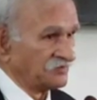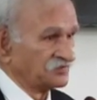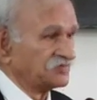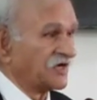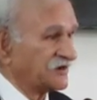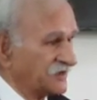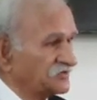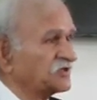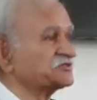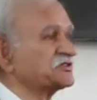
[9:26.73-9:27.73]
Then
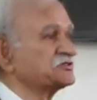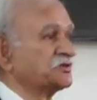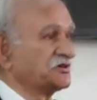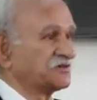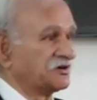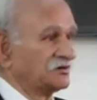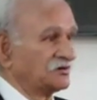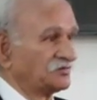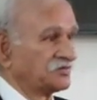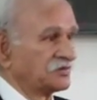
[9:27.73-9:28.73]
in this
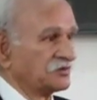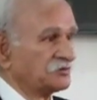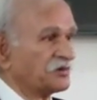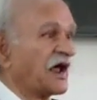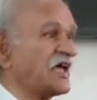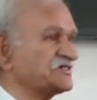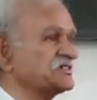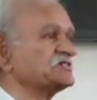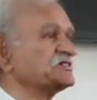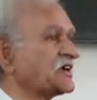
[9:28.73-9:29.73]
situation, price
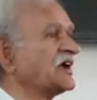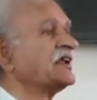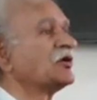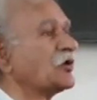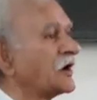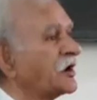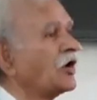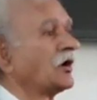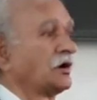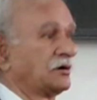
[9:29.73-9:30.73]
is a sine qua
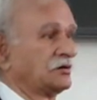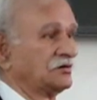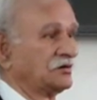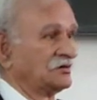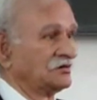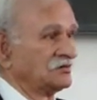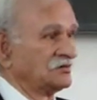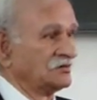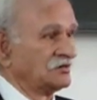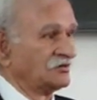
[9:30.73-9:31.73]
non
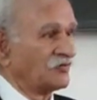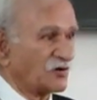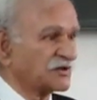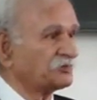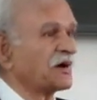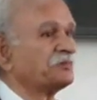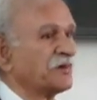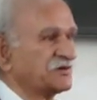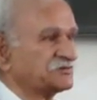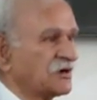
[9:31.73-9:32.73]
for the
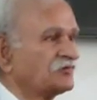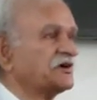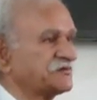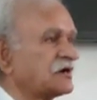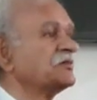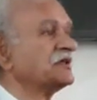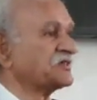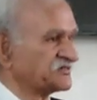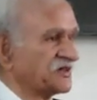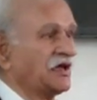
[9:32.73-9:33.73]
purpose of determining
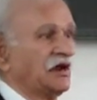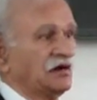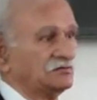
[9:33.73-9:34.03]
the sale.